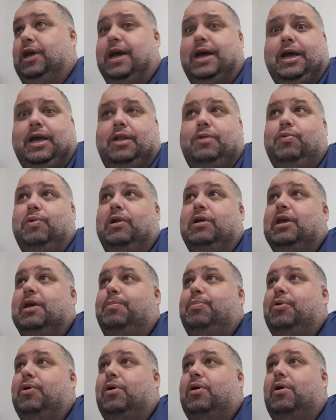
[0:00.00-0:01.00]
yeah, it will
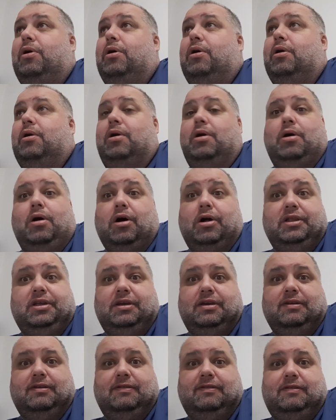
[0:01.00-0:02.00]
keep your
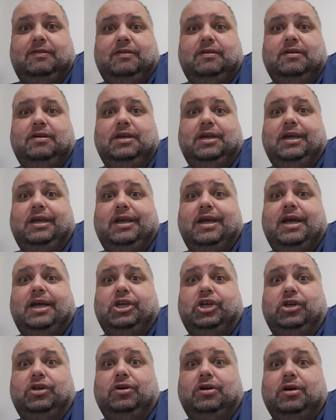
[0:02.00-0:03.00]
audience
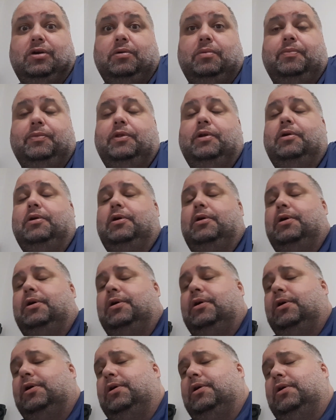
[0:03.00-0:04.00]
engaged, you
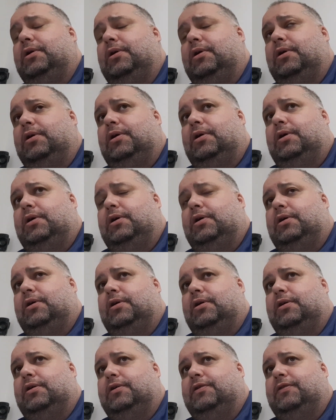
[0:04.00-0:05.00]

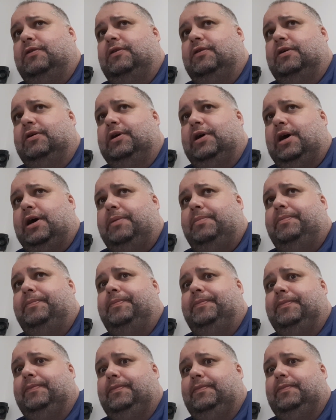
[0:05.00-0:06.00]
know. So yeah.
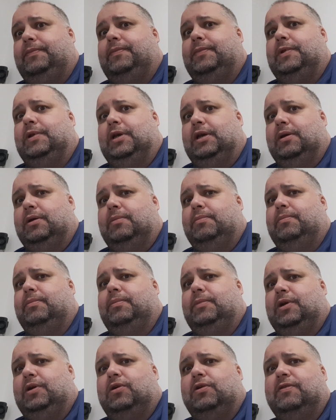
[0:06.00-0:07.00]

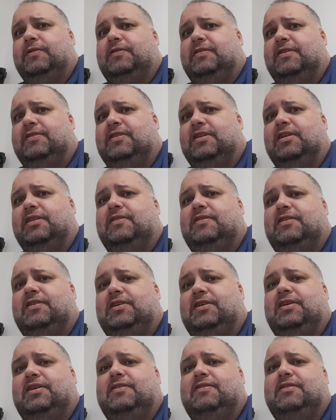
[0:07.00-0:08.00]

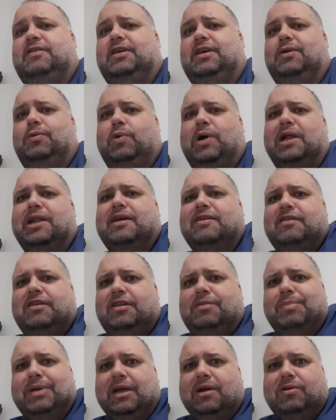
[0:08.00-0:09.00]
Consistency is key. What does
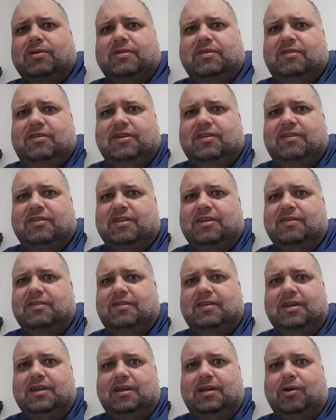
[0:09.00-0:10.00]
it mean,
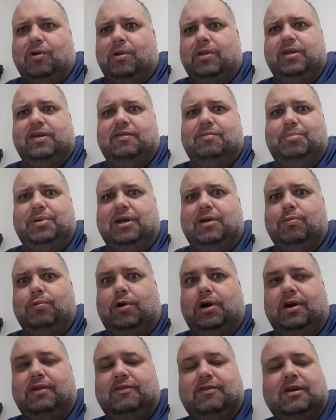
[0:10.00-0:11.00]
consistency? All these big
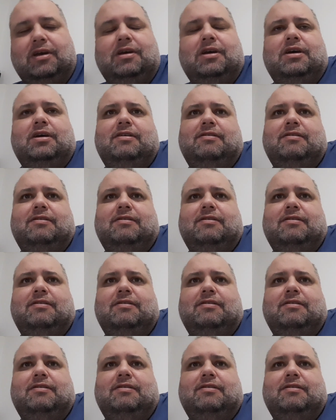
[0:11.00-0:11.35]
words.